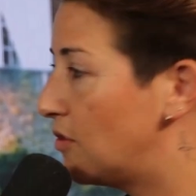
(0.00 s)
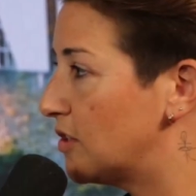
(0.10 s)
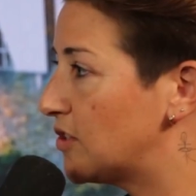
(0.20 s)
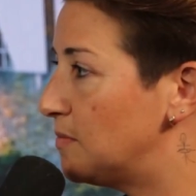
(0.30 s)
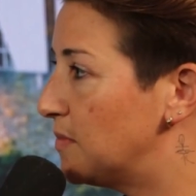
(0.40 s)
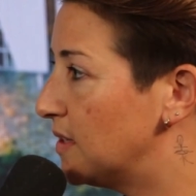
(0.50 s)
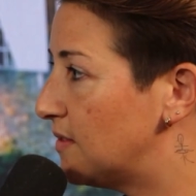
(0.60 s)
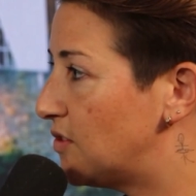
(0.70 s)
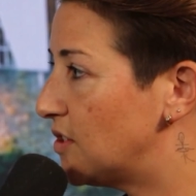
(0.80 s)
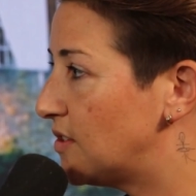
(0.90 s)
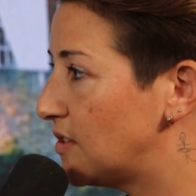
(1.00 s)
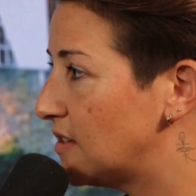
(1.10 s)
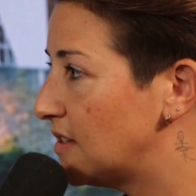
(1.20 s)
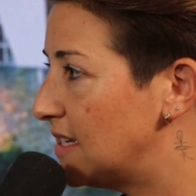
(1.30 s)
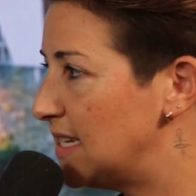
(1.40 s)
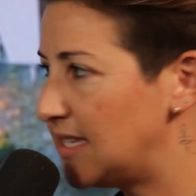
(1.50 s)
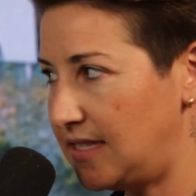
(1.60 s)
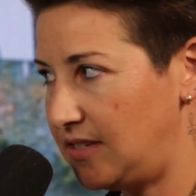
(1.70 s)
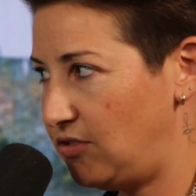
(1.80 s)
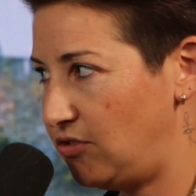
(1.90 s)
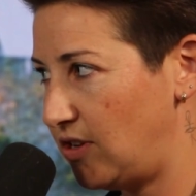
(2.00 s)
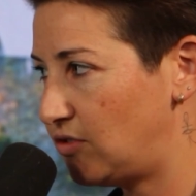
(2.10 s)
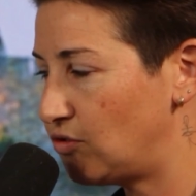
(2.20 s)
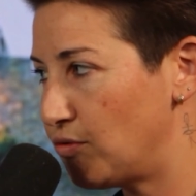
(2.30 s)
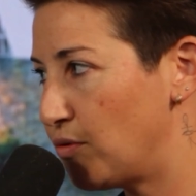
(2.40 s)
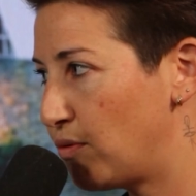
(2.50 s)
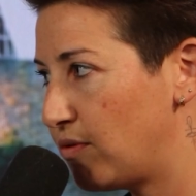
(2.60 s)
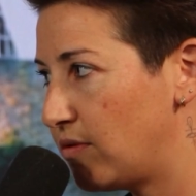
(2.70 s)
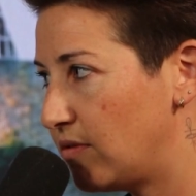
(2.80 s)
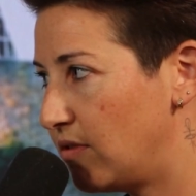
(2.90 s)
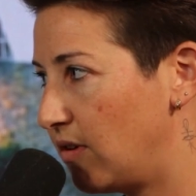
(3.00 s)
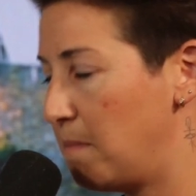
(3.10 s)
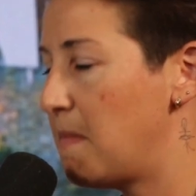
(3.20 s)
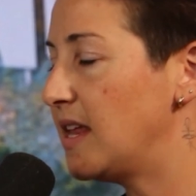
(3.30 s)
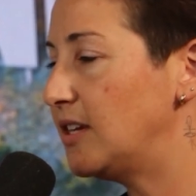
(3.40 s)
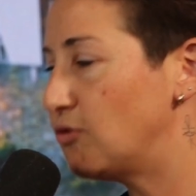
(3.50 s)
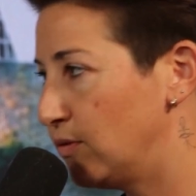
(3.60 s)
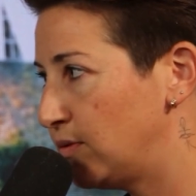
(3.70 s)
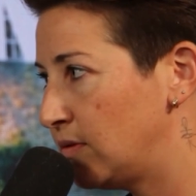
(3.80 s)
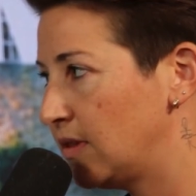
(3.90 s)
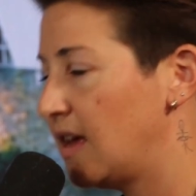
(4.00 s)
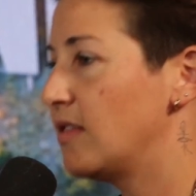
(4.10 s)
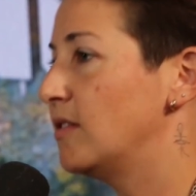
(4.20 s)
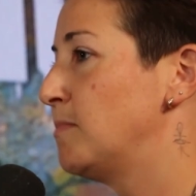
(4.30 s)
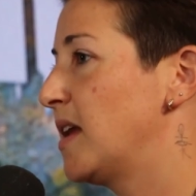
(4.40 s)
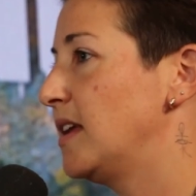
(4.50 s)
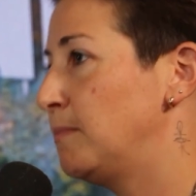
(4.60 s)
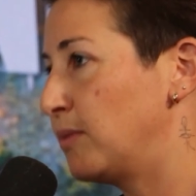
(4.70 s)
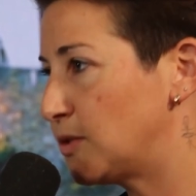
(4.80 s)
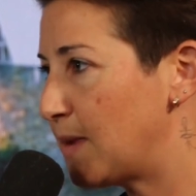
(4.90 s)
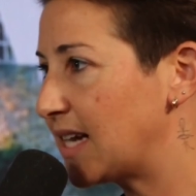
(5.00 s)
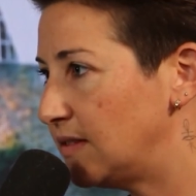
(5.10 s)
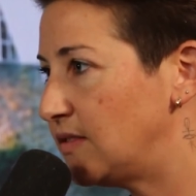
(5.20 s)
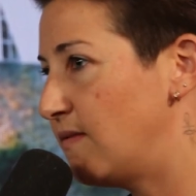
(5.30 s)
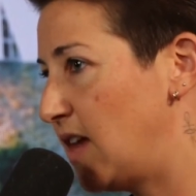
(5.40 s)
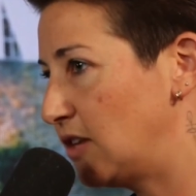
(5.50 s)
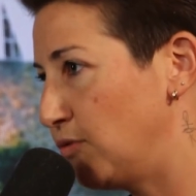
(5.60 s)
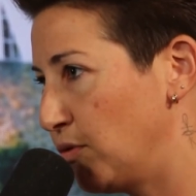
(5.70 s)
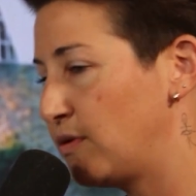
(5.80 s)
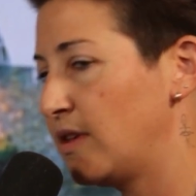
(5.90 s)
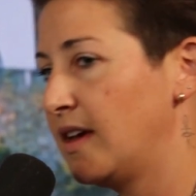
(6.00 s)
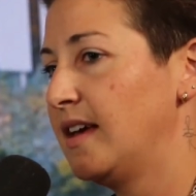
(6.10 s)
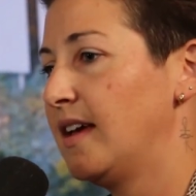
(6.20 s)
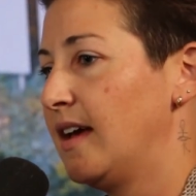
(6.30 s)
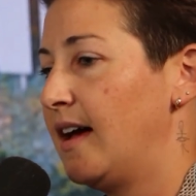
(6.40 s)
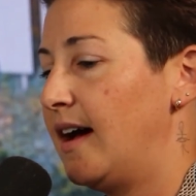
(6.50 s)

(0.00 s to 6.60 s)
The Christian belief just isn't just truth. There are many truths. Are many Writing helped her sort out her conflicting